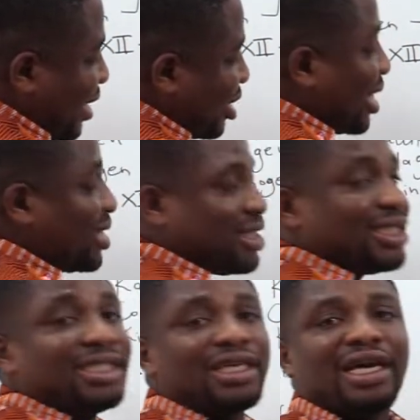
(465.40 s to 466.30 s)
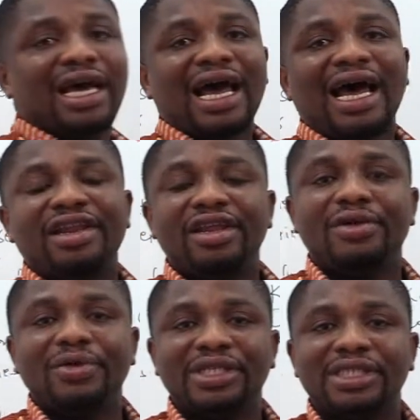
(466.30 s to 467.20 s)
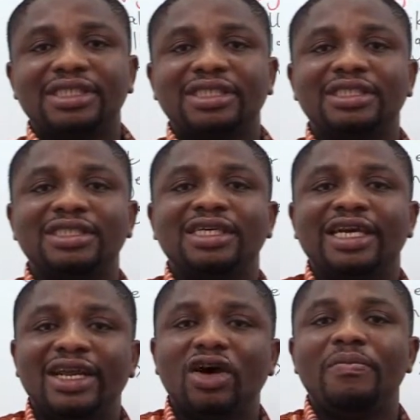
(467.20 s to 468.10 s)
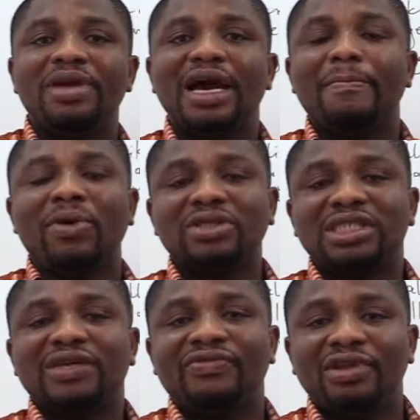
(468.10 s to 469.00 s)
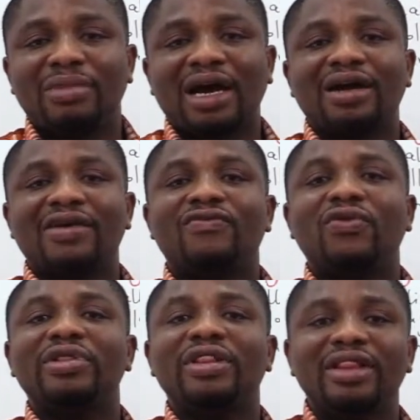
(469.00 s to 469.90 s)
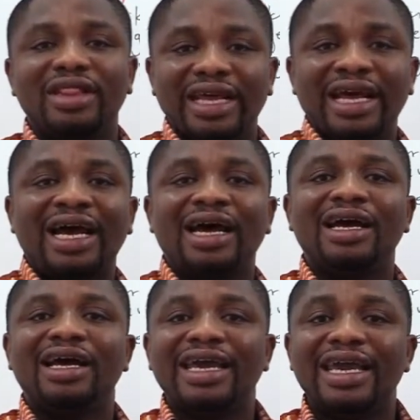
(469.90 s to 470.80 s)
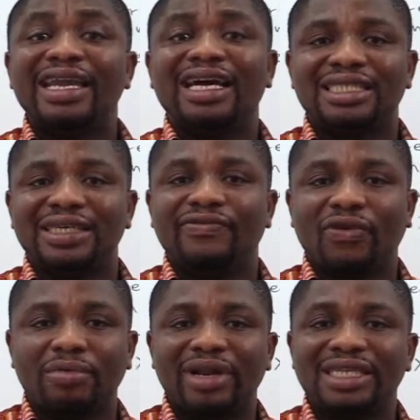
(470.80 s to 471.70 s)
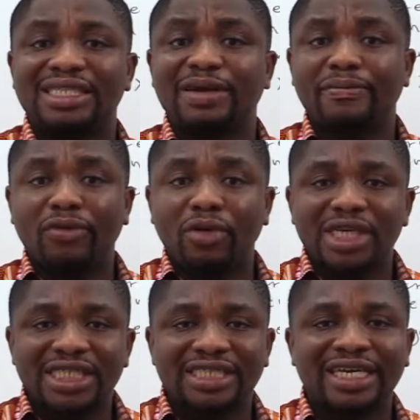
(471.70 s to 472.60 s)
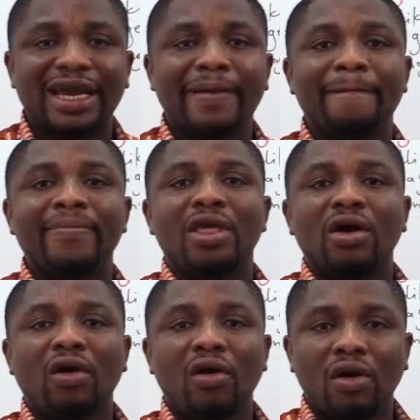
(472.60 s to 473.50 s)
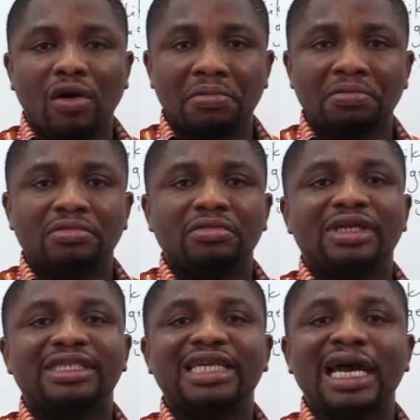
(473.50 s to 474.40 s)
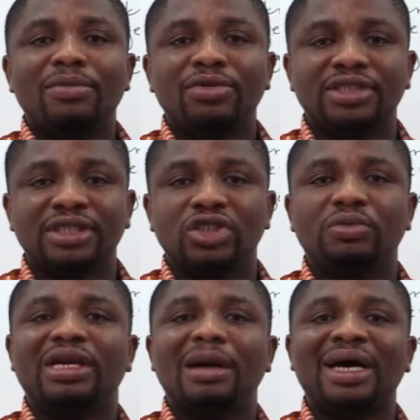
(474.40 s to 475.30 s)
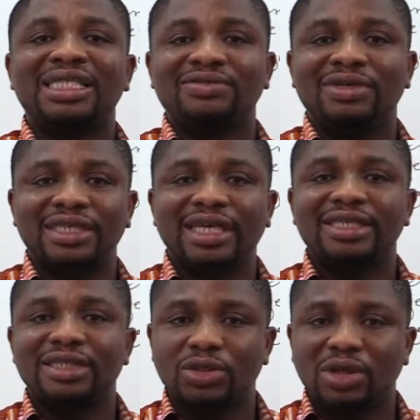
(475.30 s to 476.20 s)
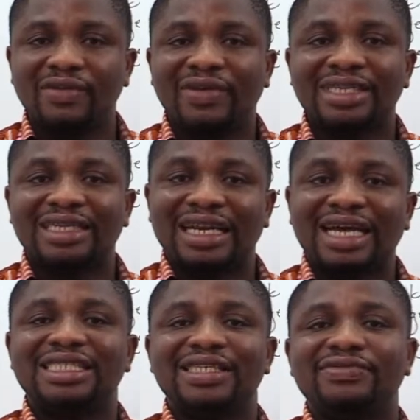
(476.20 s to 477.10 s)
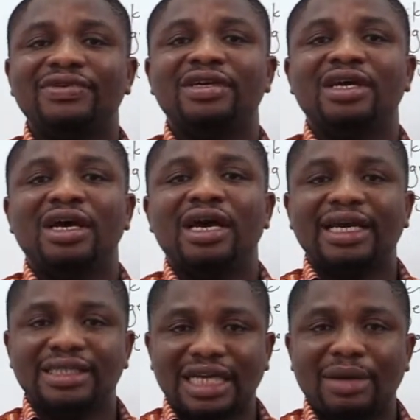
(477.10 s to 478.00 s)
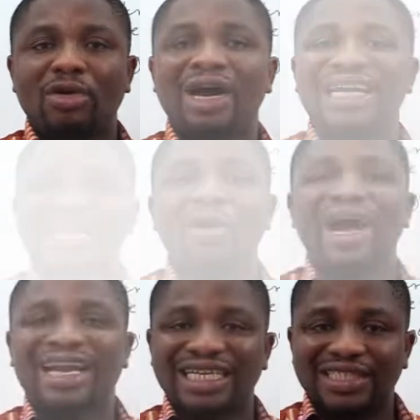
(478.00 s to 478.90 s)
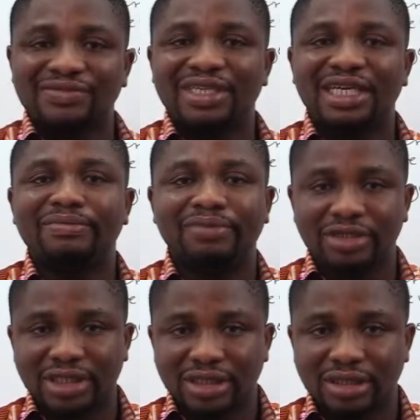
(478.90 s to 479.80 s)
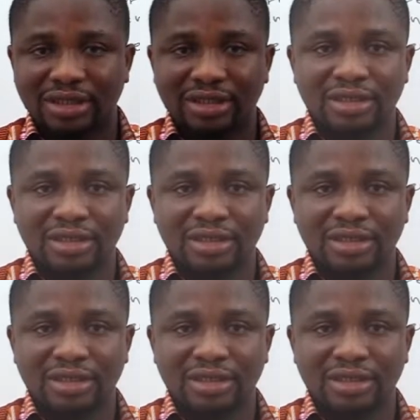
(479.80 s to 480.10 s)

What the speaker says: and 13 are decreasing, there will be a positive feedback for their inactive form, that is the proenzyme or the zymogen, to become activated to give us an active enzyme or an activated protein.